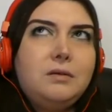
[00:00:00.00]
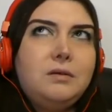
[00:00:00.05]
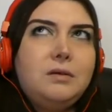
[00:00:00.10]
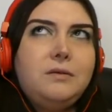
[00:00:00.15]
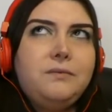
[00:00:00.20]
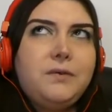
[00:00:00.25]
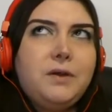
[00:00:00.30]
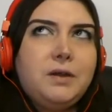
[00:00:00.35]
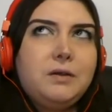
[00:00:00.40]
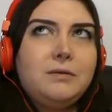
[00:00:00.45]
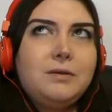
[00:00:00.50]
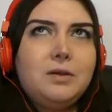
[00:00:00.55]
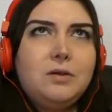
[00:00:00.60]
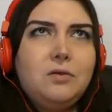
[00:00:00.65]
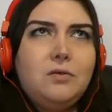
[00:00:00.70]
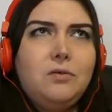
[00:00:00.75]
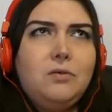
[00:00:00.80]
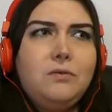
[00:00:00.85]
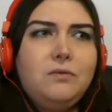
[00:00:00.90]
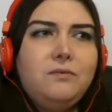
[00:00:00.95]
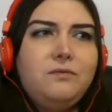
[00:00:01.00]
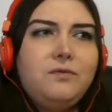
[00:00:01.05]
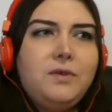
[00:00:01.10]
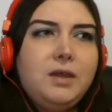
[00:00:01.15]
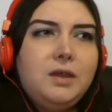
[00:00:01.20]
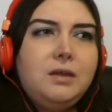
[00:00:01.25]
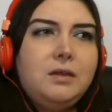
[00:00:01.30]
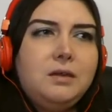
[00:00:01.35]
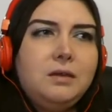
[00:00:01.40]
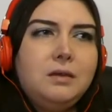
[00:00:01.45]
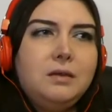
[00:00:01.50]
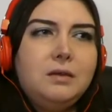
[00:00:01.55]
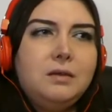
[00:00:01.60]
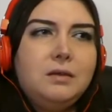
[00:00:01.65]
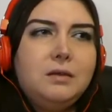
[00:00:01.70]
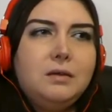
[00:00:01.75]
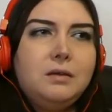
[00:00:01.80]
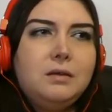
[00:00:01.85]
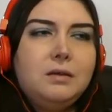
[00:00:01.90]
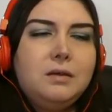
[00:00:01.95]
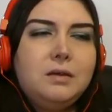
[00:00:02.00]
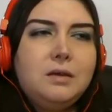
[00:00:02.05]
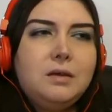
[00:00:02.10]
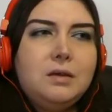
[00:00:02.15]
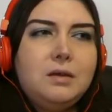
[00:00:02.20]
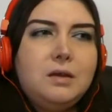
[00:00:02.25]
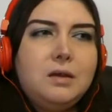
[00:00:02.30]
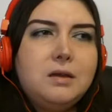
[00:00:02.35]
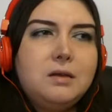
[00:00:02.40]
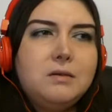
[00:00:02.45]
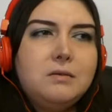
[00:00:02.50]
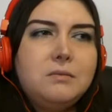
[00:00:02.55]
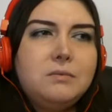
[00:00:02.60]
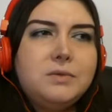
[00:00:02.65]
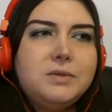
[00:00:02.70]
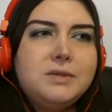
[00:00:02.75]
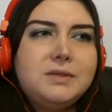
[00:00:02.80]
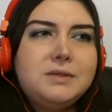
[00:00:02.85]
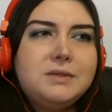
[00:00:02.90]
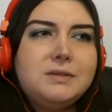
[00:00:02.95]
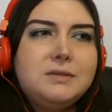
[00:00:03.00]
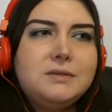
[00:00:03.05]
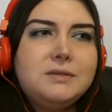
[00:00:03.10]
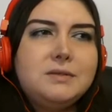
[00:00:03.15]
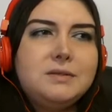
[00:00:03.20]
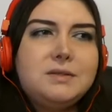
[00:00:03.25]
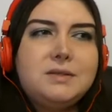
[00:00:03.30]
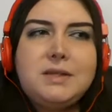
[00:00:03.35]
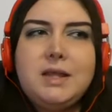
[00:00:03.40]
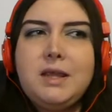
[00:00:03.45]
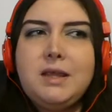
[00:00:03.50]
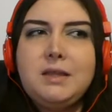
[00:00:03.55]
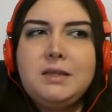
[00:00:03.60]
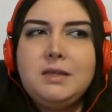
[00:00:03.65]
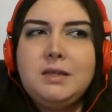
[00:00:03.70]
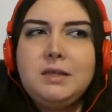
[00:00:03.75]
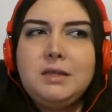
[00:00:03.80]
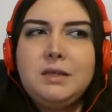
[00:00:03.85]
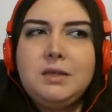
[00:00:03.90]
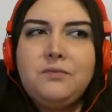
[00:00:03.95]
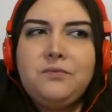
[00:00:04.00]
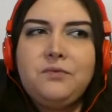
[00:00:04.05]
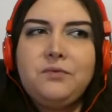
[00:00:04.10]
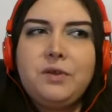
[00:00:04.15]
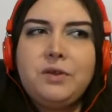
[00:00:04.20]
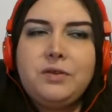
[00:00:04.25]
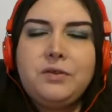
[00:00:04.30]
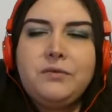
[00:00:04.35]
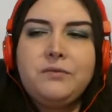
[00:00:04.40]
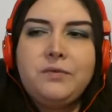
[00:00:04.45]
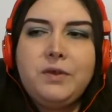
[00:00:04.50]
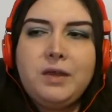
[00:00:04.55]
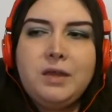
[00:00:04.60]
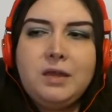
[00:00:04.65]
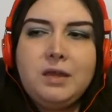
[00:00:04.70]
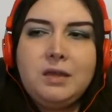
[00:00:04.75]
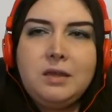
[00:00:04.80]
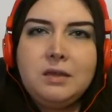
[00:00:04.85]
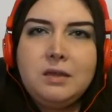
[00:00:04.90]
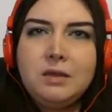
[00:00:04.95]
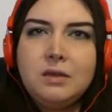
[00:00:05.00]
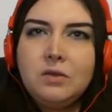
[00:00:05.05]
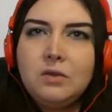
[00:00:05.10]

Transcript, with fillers: if I can recall, V was standing in front of a